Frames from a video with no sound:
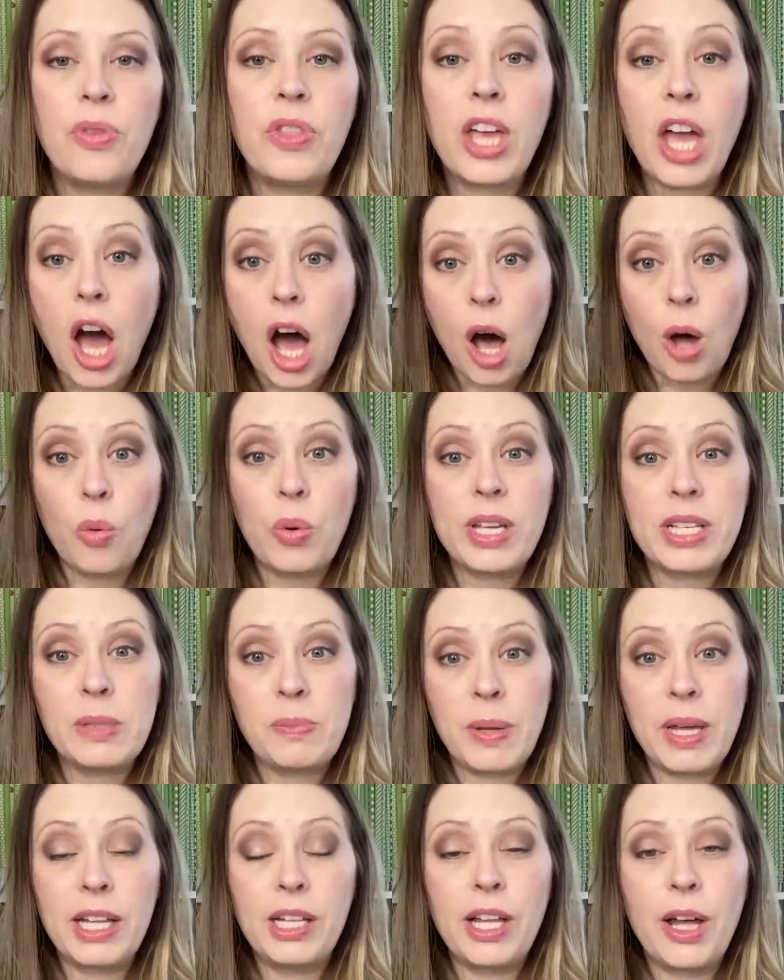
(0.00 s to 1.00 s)
the
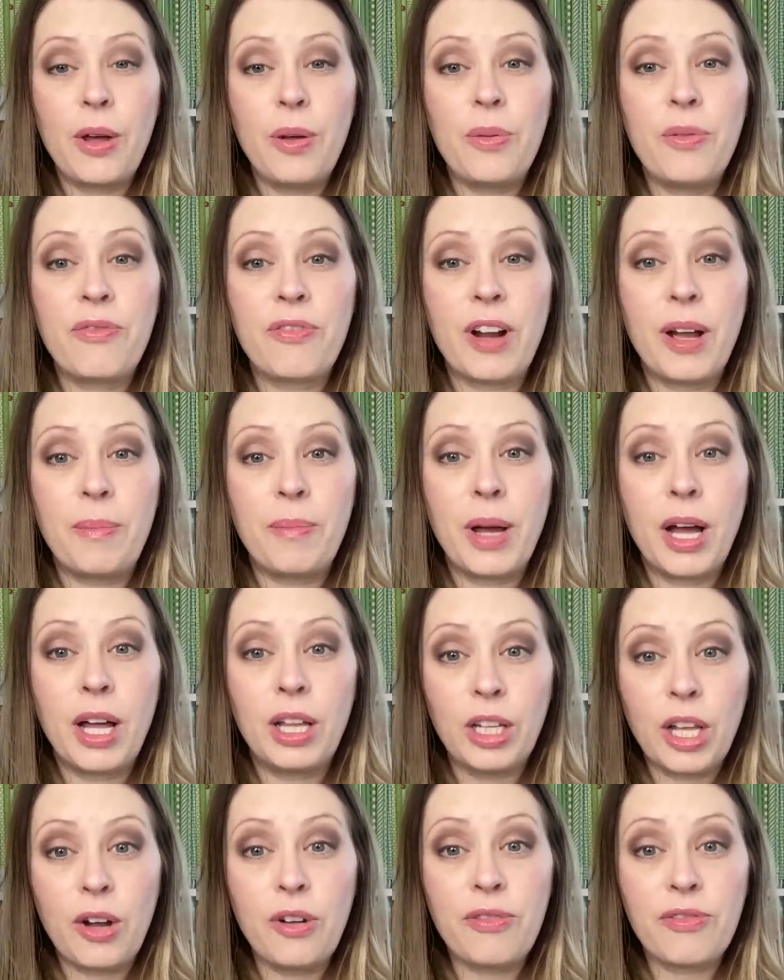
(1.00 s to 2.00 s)
always pillow from
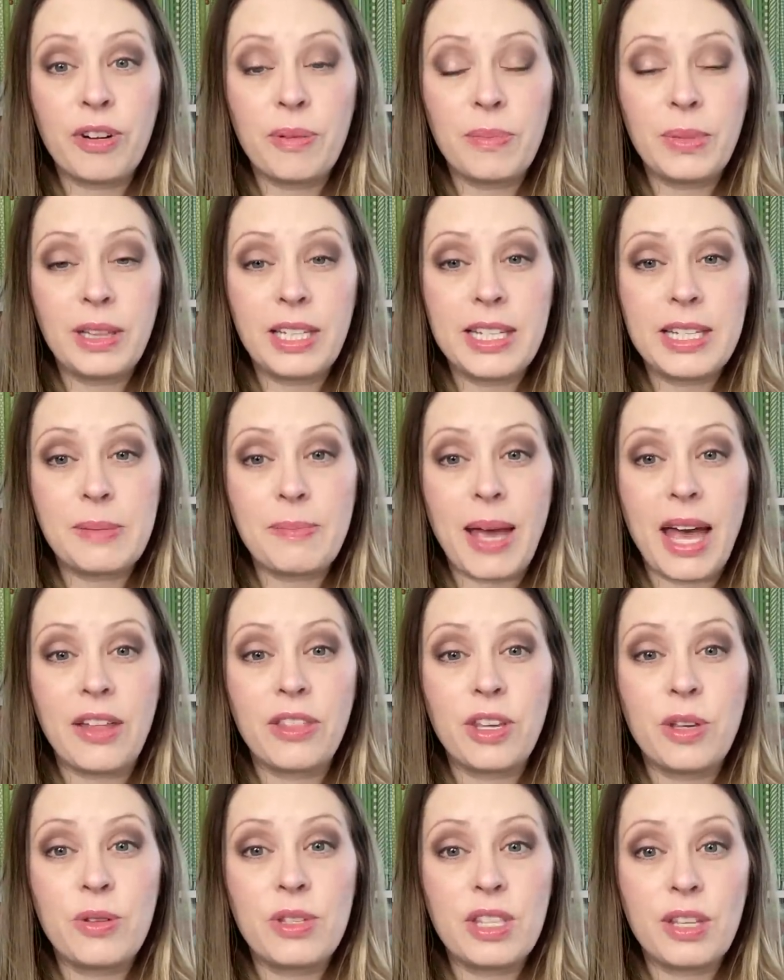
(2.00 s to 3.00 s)
Hello from Liz
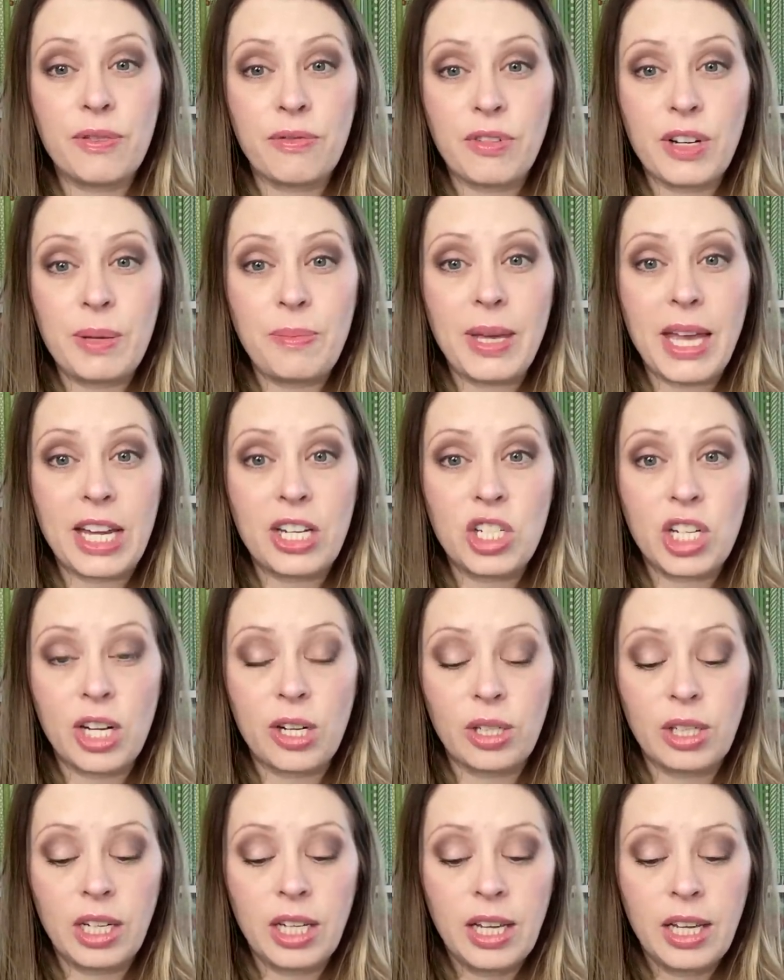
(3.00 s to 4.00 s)
Matthews, the freebie I
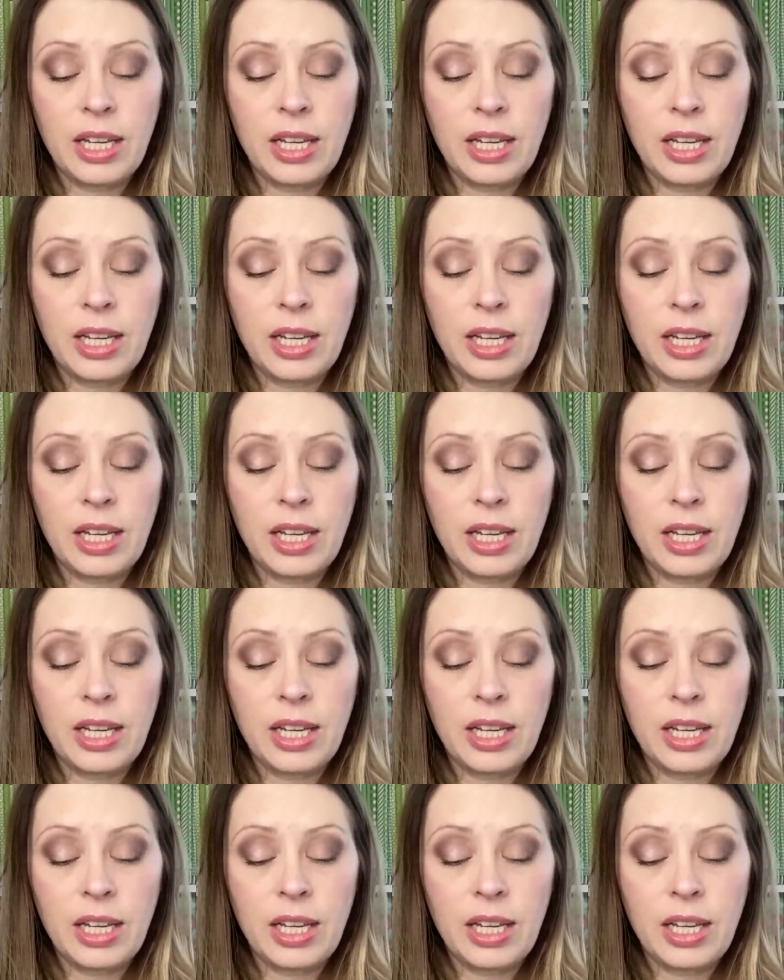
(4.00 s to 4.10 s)
shared